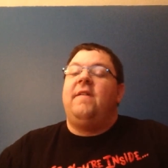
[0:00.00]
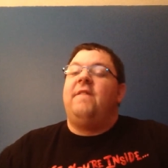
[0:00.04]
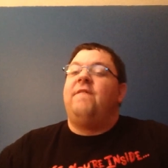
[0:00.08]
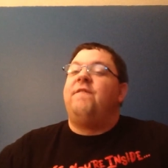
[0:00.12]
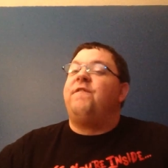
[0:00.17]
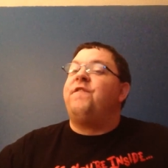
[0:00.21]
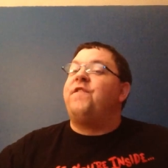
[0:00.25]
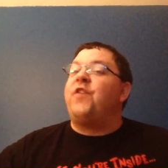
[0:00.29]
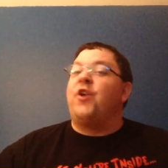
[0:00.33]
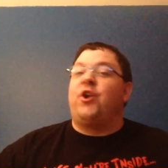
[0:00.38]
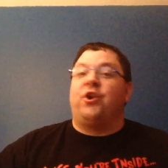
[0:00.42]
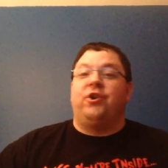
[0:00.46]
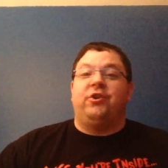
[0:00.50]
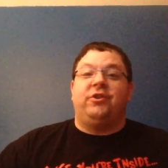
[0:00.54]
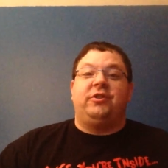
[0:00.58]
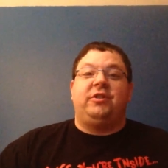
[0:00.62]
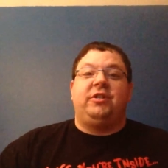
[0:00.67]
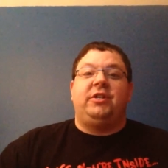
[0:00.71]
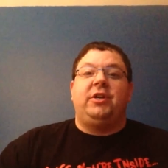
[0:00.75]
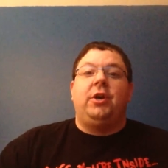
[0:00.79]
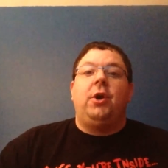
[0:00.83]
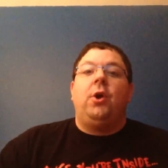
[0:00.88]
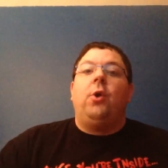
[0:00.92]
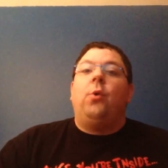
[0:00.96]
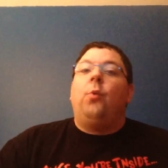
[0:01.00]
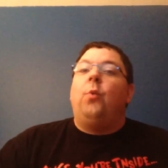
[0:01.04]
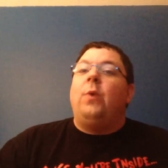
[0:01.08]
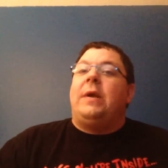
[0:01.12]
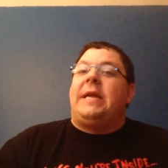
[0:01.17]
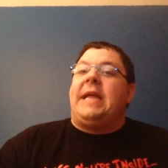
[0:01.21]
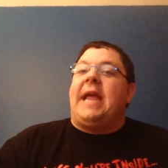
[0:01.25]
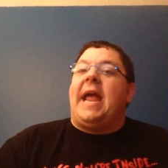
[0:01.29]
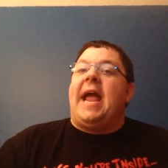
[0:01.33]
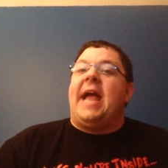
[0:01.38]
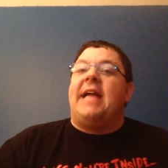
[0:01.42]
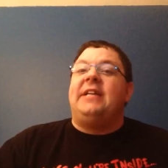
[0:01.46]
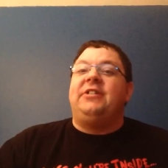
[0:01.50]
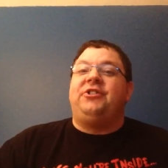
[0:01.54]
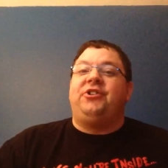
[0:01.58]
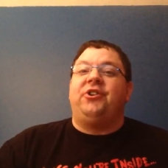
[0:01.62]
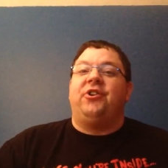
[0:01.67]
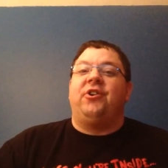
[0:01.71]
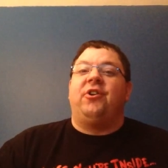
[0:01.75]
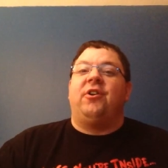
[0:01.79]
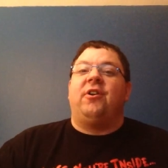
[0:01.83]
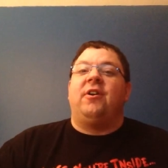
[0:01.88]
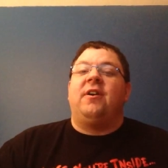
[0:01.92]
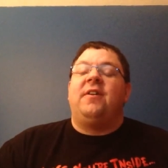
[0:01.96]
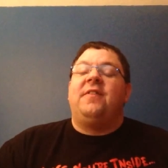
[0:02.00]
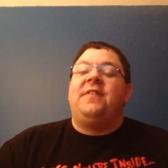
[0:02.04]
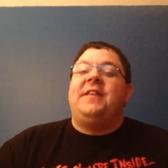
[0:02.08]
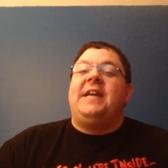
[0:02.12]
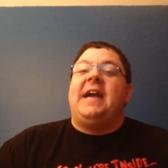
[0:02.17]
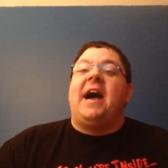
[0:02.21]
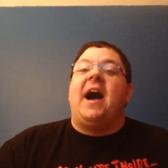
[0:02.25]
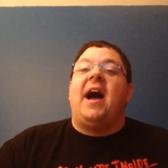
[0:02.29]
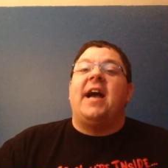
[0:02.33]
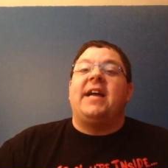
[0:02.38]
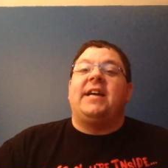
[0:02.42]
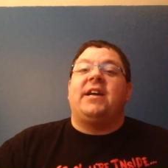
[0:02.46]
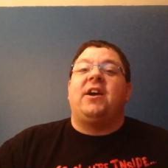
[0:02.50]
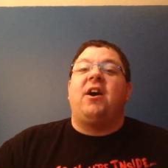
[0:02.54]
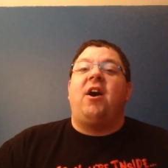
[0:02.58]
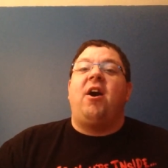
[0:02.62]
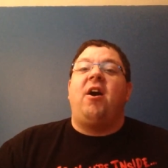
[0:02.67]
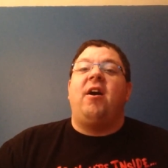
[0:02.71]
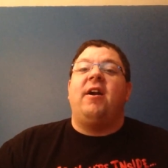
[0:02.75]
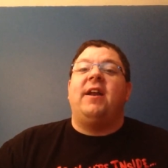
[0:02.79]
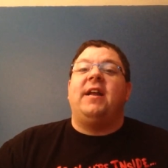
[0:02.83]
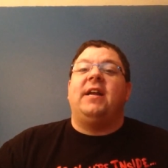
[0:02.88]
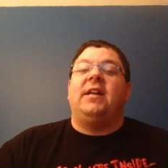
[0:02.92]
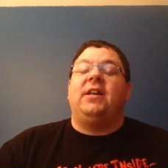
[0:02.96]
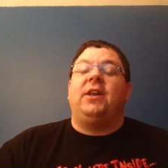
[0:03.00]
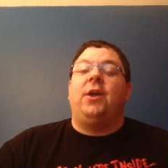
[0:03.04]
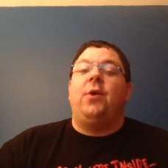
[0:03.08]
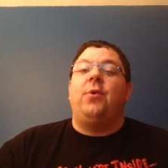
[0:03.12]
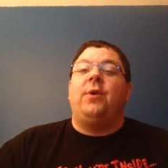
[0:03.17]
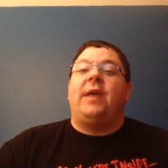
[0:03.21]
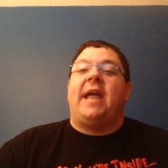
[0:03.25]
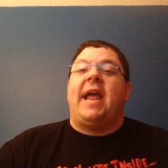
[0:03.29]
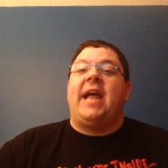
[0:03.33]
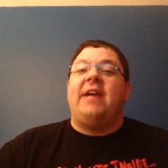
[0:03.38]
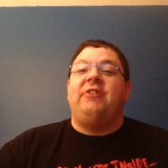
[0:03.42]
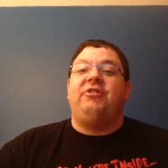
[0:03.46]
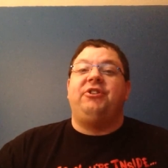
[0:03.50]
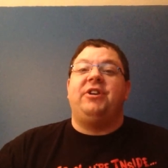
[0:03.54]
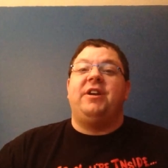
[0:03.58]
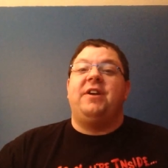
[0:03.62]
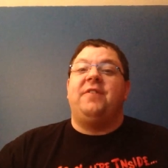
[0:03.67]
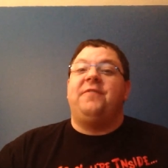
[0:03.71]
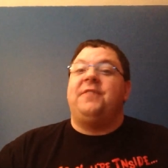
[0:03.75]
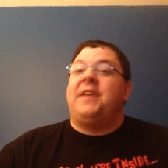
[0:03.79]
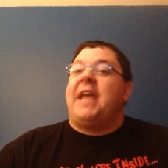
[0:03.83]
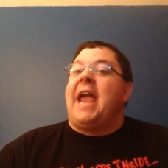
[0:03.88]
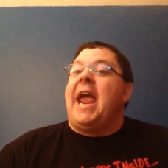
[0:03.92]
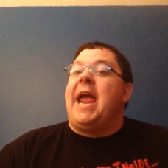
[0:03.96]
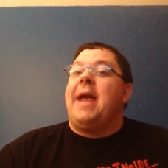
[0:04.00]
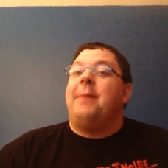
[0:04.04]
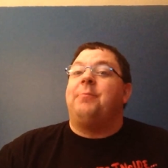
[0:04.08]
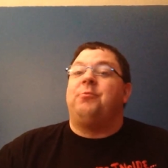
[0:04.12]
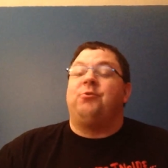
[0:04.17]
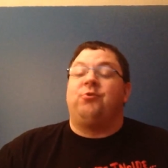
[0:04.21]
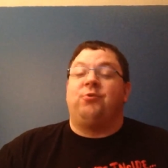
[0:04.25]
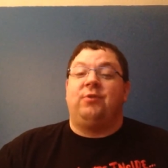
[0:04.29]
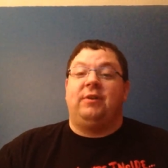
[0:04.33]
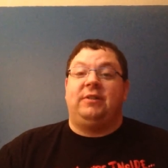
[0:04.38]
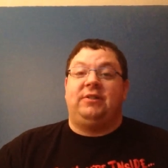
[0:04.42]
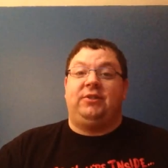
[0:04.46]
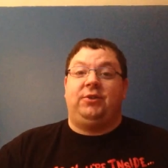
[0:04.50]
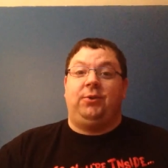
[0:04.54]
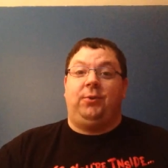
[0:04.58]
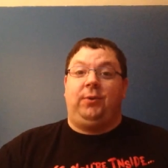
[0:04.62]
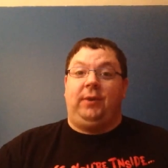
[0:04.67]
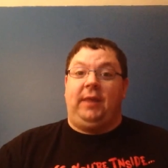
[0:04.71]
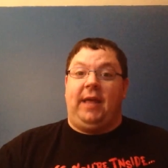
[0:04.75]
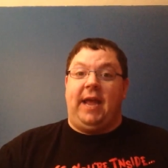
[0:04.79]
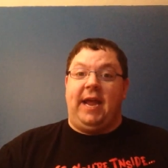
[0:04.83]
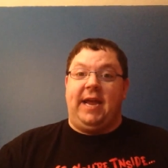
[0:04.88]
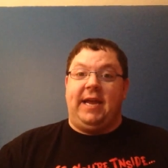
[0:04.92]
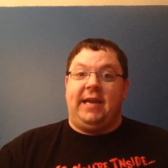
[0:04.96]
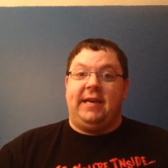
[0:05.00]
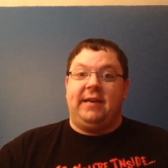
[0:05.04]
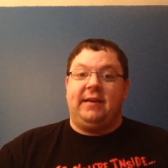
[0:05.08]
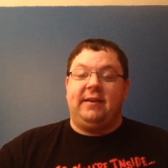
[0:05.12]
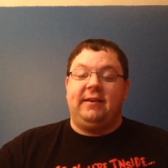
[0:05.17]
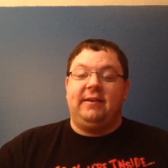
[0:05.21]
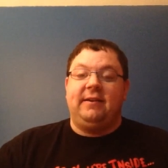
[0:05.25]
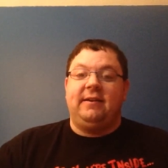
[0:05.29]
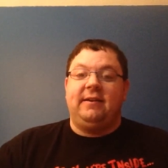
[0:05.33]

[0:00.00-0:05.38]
First, we enter the iconic location of Camp Crystal Lake.